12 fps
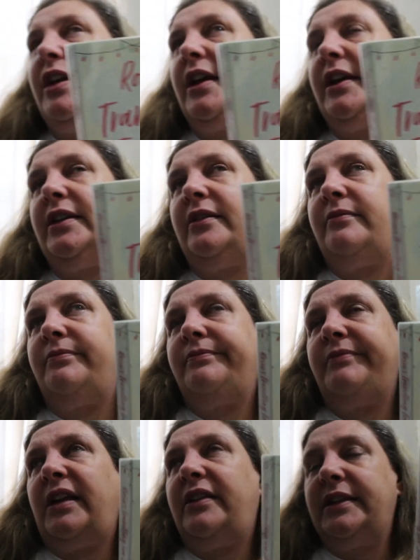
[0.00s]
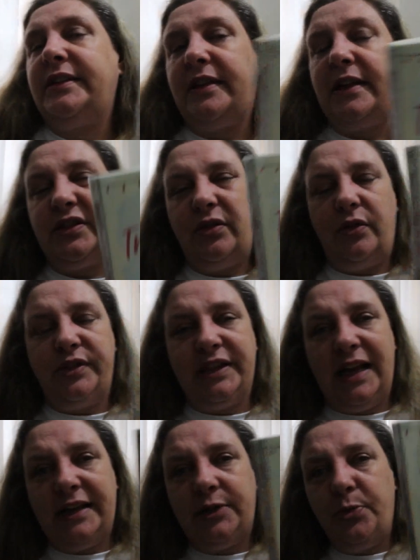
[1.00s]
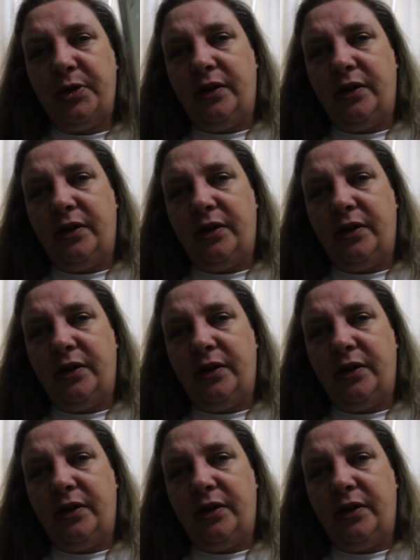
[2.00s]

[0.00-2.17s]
and things like that. So going to Glastonbury,